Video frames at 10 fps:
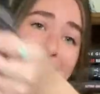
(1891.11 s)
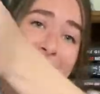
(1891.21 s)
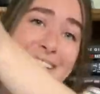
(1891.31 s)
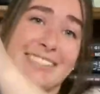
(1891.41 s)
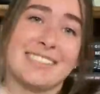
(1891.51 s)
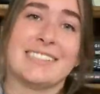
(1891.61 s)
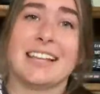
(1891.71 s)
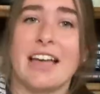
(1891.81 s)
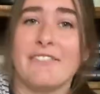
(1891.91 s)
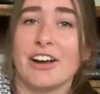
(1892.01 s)
It's
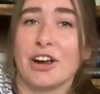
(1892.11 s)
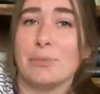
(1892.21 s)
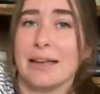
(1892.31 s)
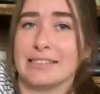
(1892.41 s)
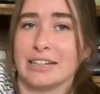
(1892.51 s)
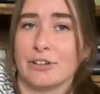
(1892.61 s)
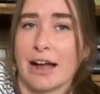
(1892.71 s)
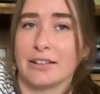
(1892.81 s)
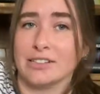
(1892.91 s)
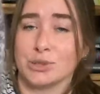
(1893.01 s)
a very basic
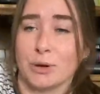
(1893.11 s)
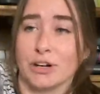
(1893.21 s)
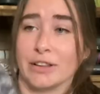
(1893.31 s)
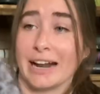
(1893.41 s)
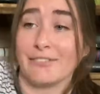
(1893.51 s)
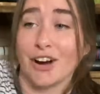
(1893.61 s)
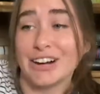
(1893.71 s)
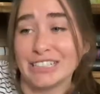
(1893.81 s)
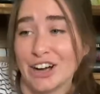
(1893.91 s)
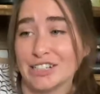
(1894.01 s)
raglan sweater that I've
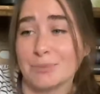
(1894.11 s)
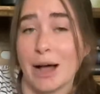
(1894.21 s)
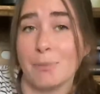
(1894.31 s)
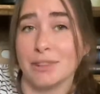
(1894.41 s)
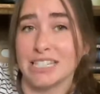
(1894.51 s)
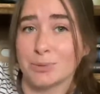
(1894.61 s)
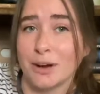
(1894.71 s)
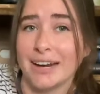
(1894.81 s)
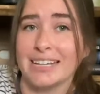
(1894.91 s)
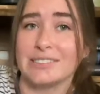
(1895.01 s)
already talked about, but this
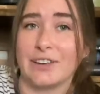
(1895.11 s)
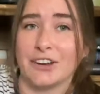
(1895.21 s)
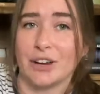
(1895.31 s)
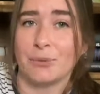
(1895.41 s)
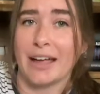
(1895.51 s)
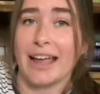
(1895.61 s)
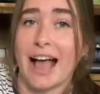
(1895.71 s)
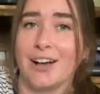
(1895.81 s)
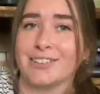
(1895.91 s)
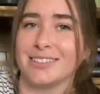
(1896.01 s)
one is fingering weight,
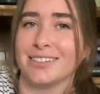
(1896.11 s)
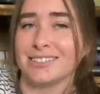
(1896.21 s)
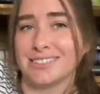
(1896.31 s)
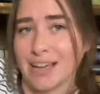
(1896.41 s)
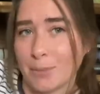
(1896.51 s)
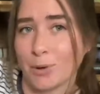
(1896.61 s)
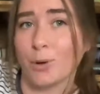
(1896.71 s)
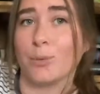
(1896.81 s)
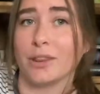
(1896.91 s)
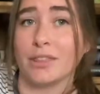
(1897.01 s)
held
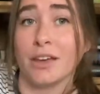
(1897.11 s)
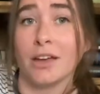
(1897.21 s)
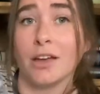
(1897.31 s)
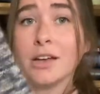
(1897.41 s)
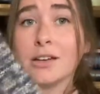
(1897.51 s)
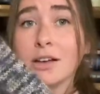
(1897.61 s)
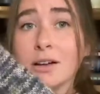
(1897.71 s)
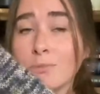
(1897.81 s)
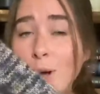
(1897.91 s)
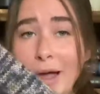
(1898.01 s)
double with
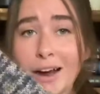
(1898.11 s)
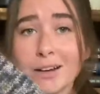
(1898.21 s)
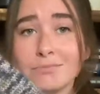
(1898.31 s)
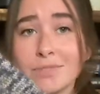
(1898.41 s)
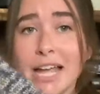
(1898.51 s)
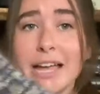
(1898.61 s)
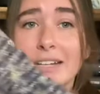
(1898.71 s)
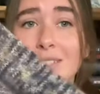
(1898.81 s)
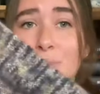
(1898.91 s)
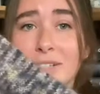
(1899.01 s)
mohair. And
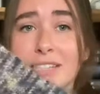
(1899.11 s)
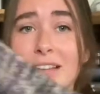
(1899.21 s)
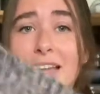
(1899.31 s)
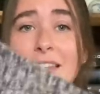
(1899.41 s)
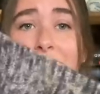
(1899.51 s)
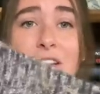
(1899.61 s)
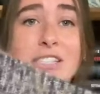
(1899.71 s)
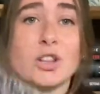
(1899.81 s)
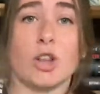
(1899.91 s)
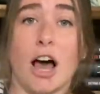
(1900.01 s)
its bracelet length fits
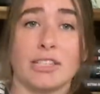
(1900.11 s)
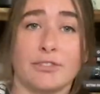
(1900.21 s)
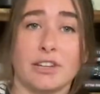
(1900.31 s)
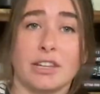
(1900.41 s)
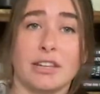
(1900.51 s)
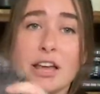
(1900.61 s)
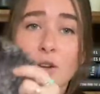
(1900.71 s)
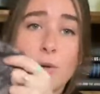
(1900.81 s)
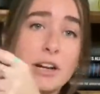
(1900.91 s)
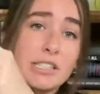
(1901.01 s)
a lot different than the
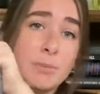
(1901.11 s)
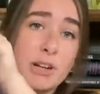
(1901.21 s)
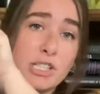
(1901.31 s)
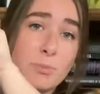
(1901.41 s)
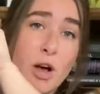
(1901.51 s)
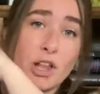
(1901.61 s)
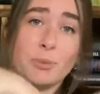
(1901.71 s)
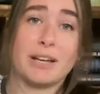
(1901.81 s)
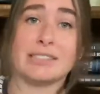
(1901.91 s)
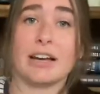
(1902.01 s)
other one. It's much smaller
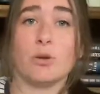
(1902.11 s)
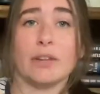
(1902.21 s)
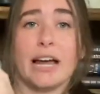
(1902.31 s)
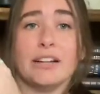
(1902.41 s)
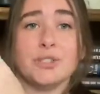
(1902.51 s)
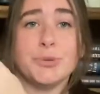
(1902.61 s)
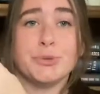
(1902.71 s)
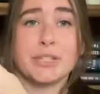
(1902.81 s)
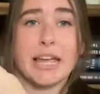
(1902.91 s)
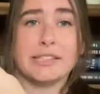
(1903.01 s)
because I only had two
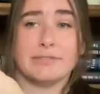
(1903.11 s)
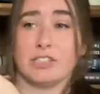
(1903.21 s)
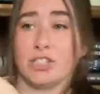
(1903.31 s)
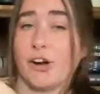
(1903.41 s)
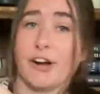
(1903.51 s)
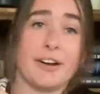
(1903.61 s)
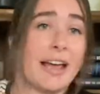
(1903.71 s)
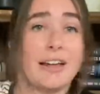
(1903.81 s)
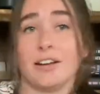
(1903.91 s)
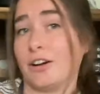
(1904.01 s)
skeins of this yarn,
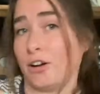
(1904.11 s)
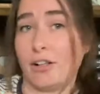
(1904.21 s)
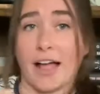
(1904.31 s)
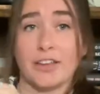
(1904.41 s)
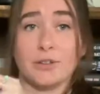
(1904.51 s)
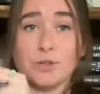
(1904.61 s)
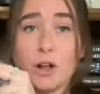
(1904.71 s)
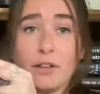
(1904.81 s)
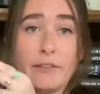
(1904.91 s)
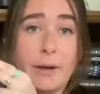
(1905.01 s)
and girl, I used
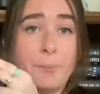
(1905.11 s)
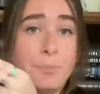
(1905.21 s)
all of it.